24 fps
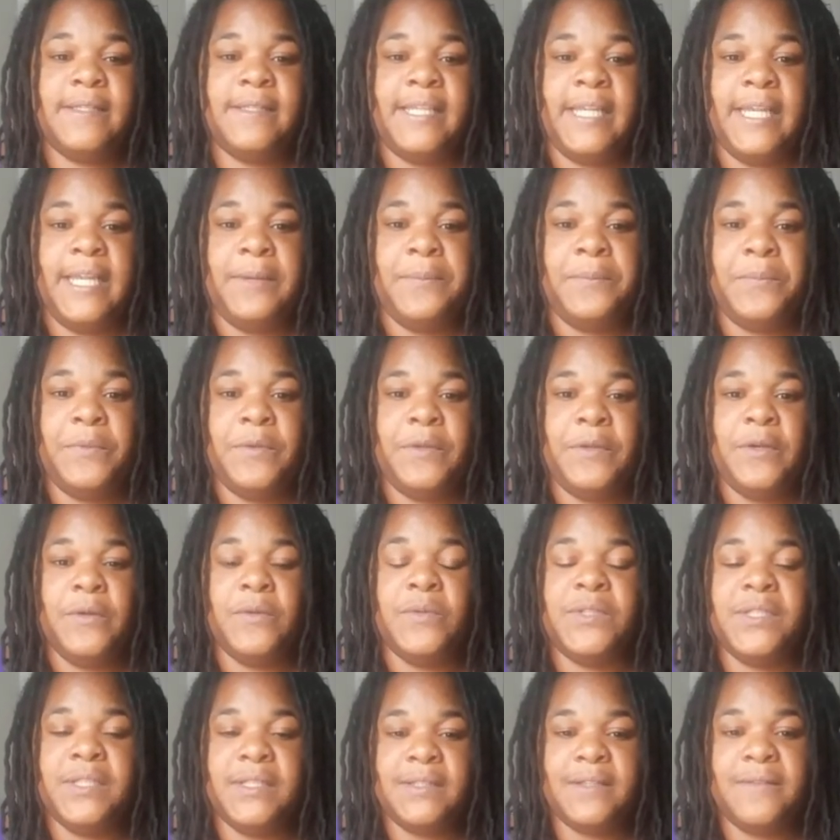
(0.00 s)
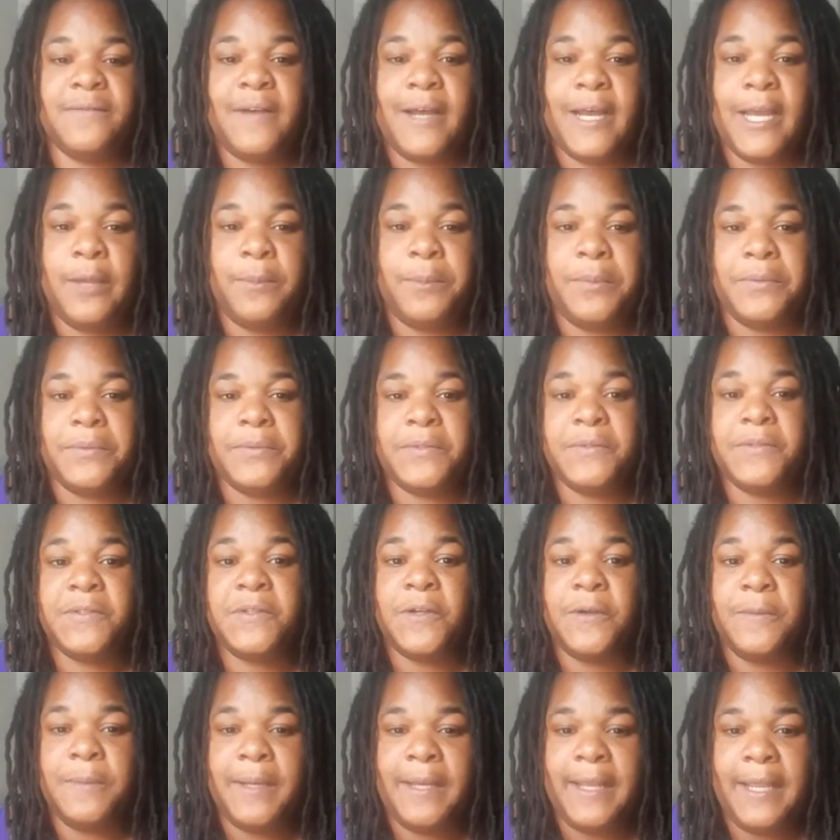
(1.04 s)
deemed, you know, justifiable to
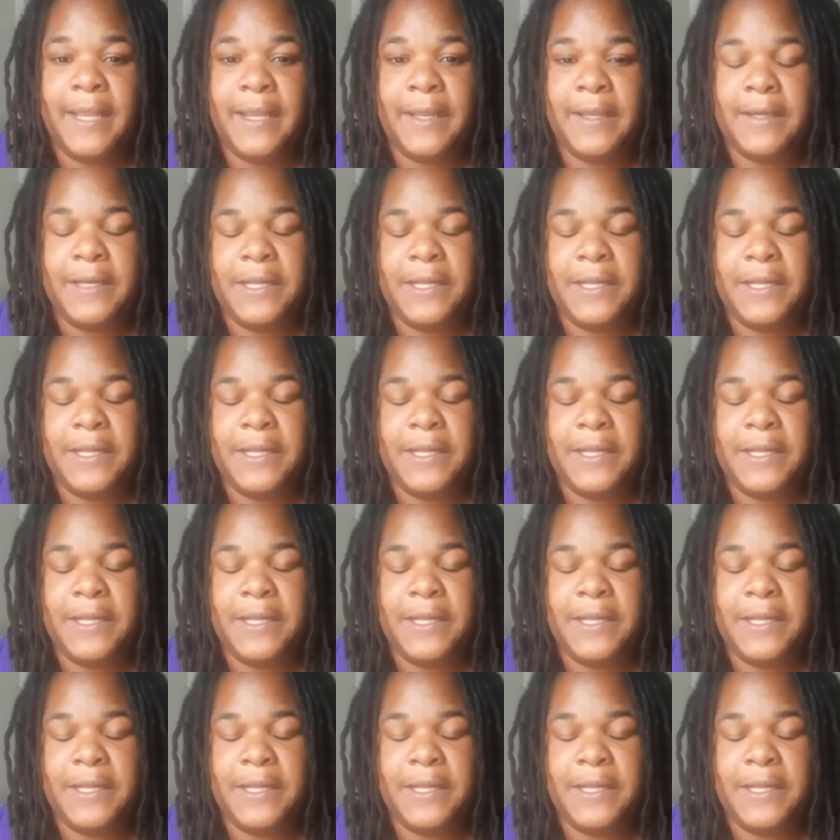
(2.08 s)
terminate